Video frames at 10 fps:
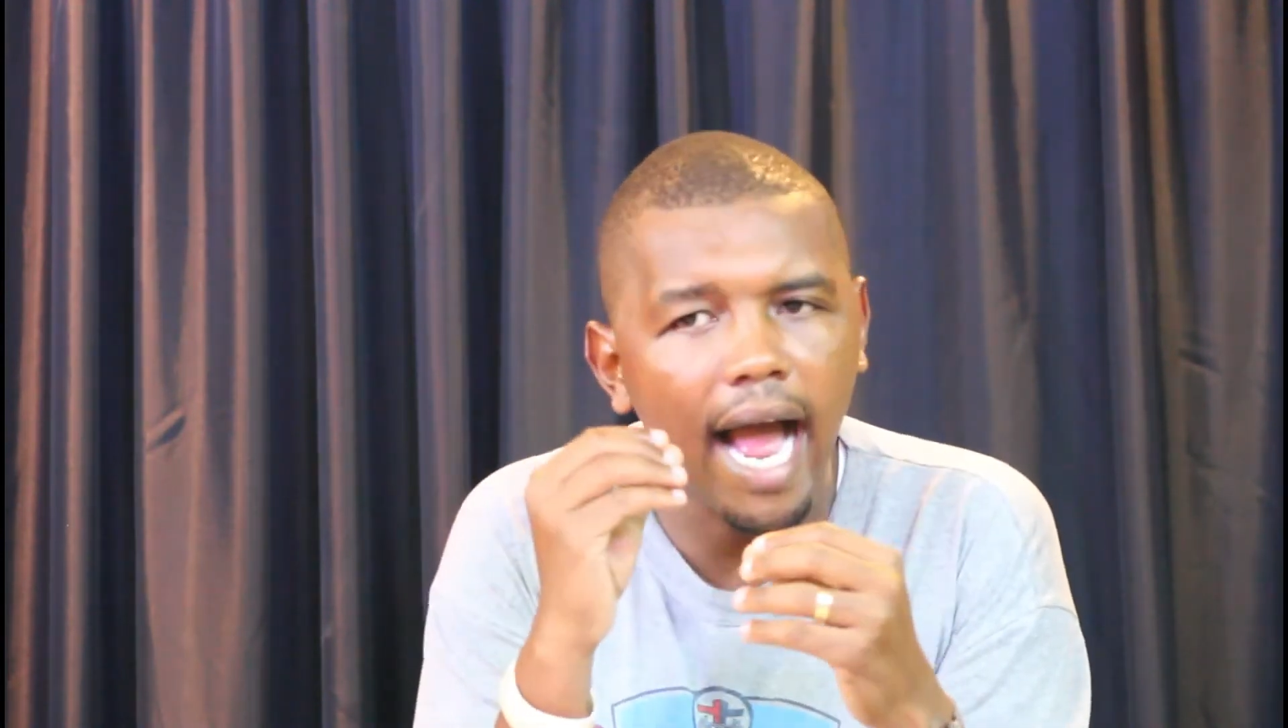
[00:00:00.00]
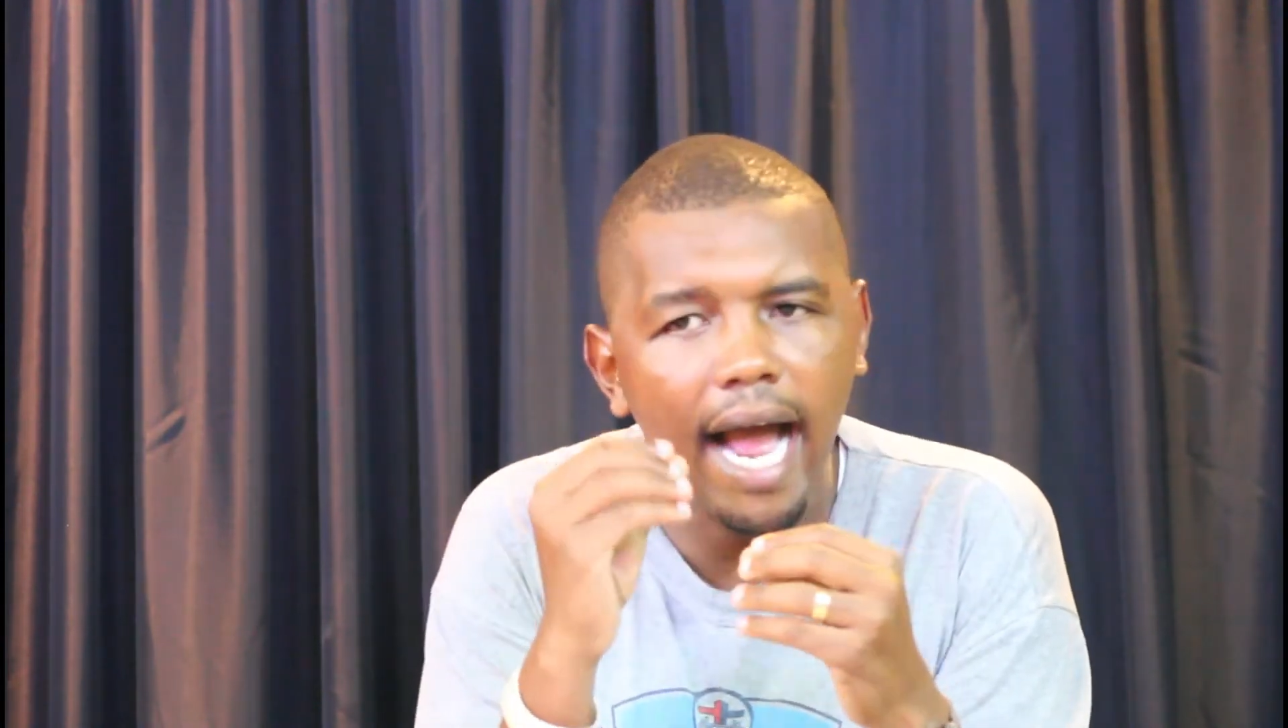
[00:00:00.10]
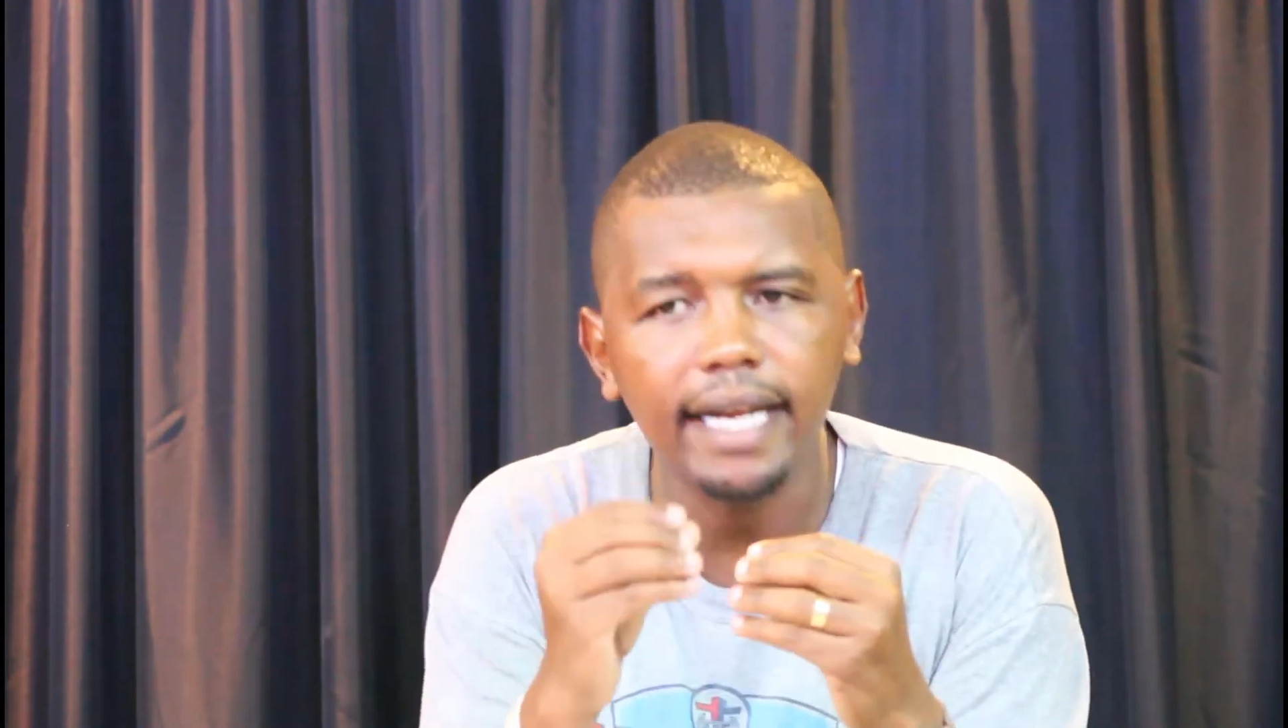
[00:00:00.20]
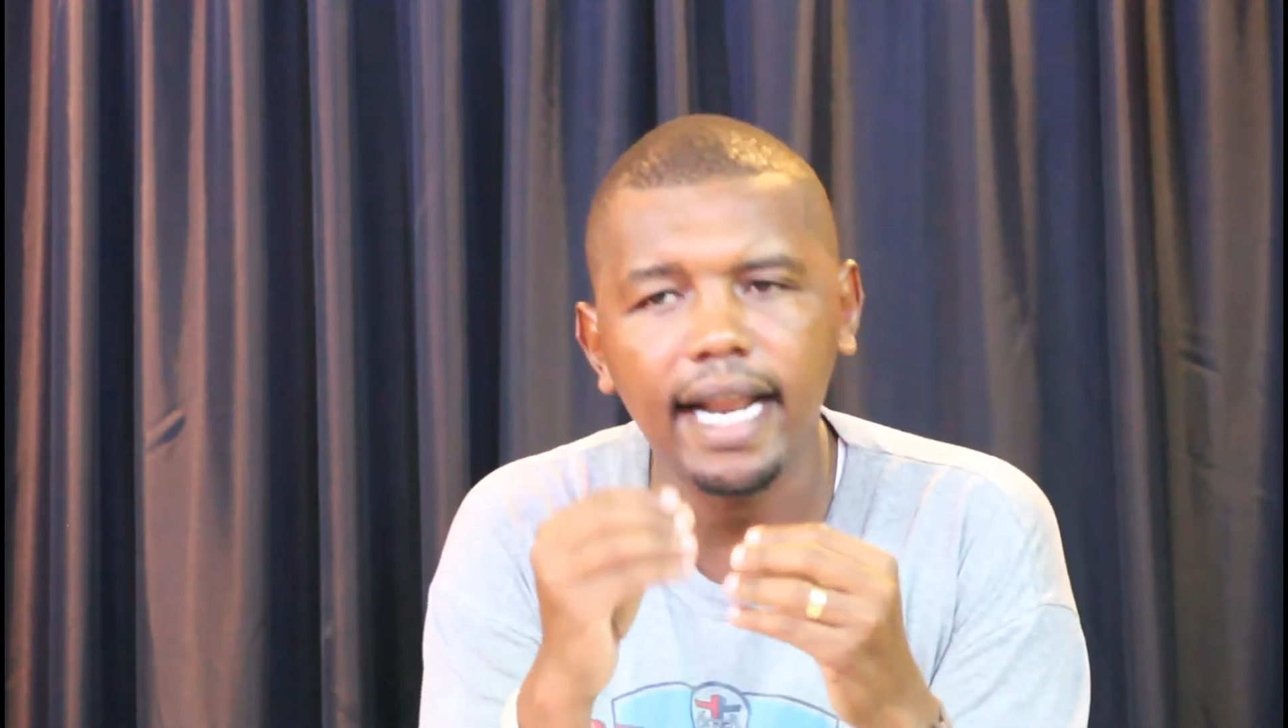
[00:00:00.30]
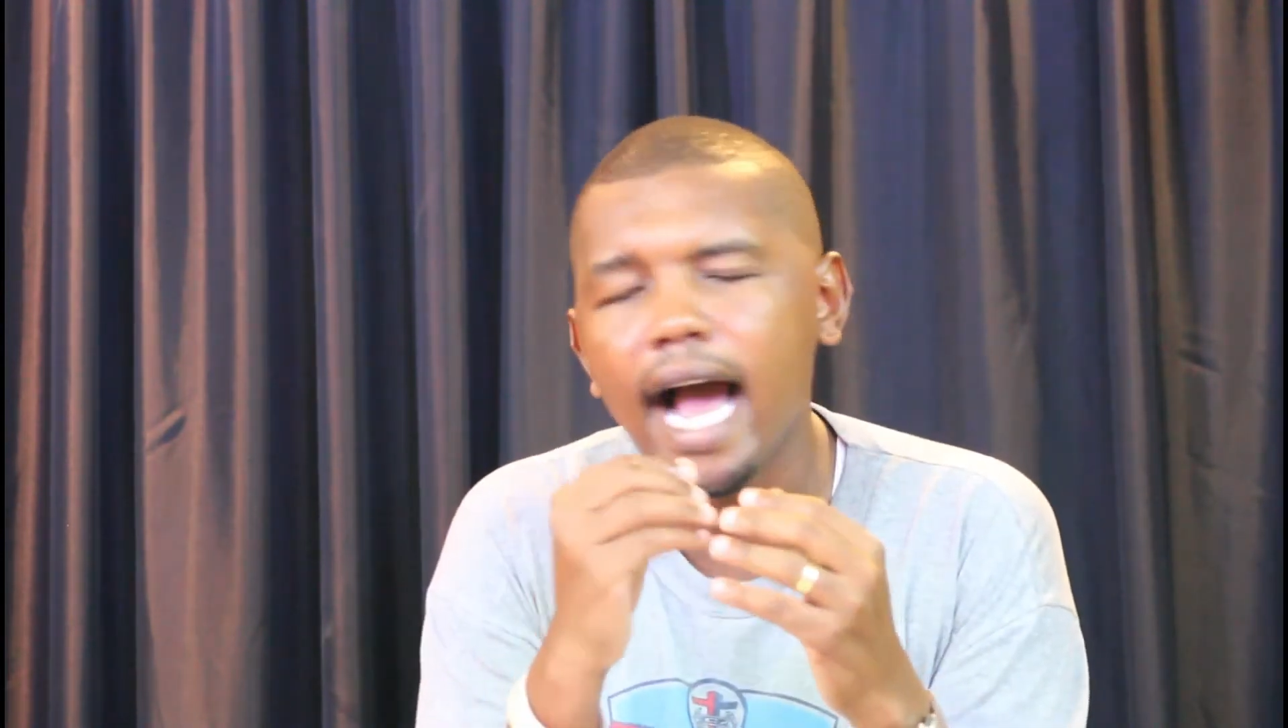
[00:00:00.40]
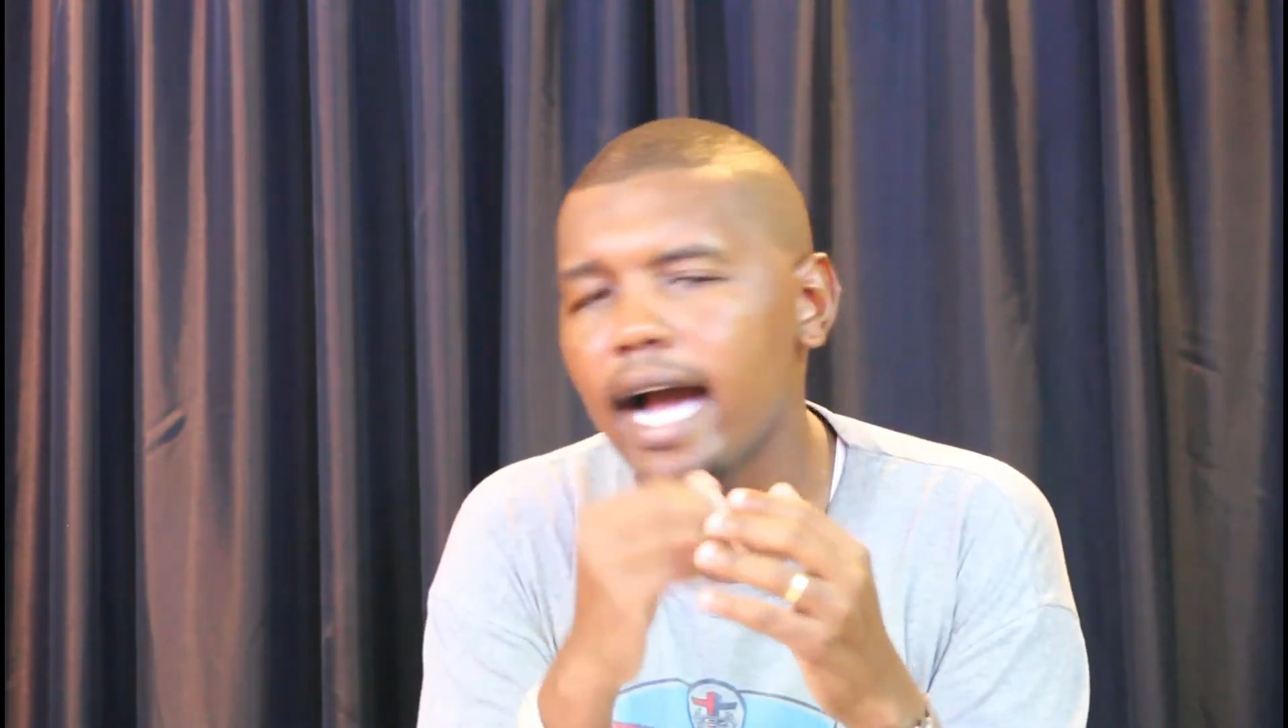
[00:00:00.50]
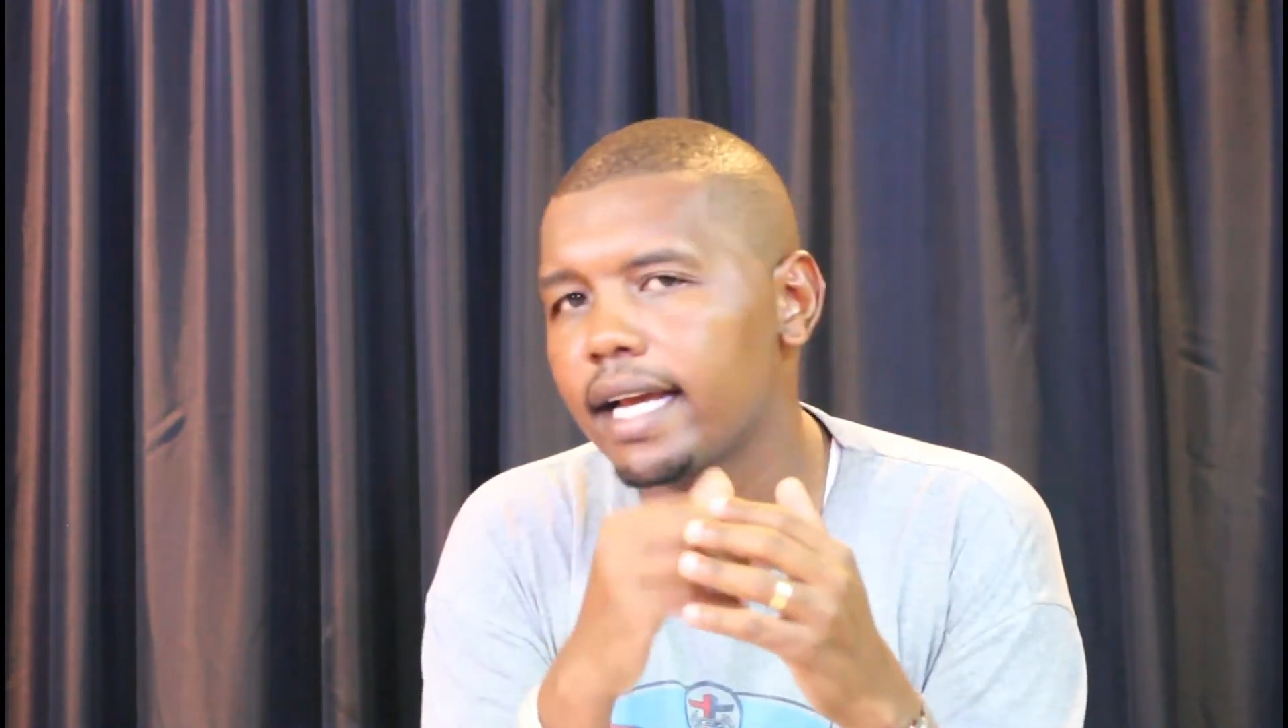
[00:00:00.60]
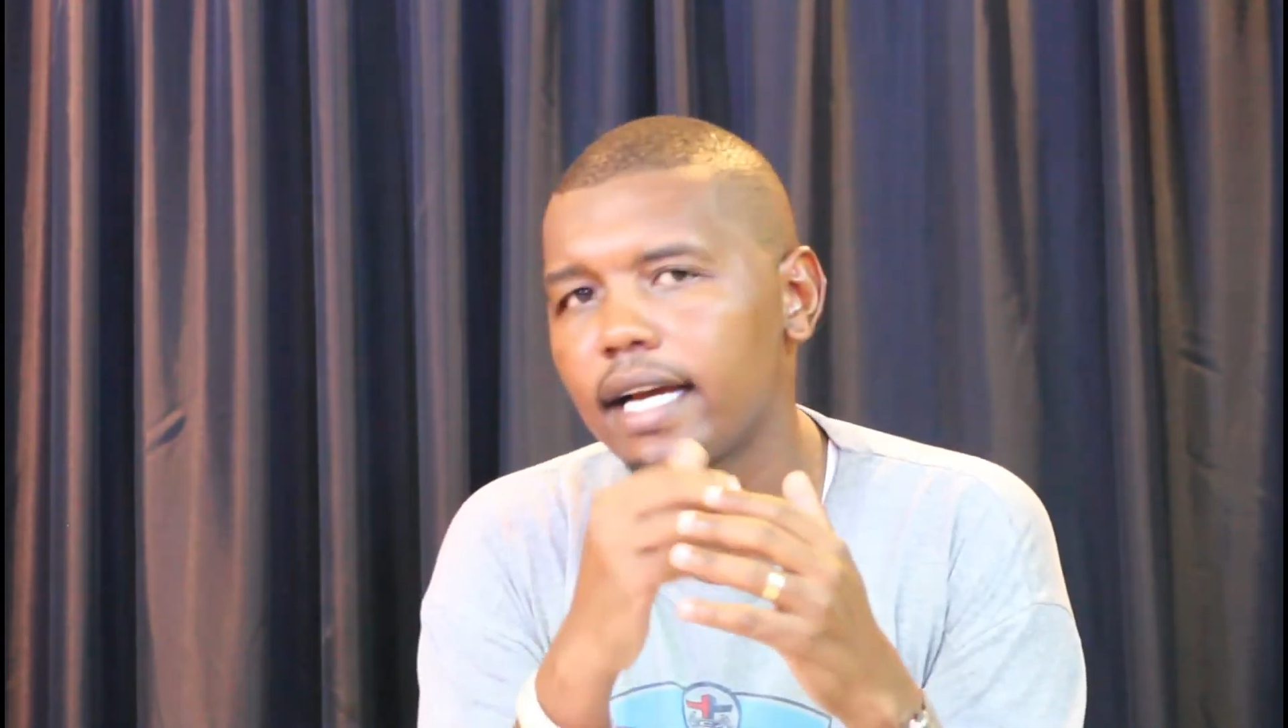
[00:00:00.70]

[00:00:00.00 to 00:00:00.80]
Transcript: And I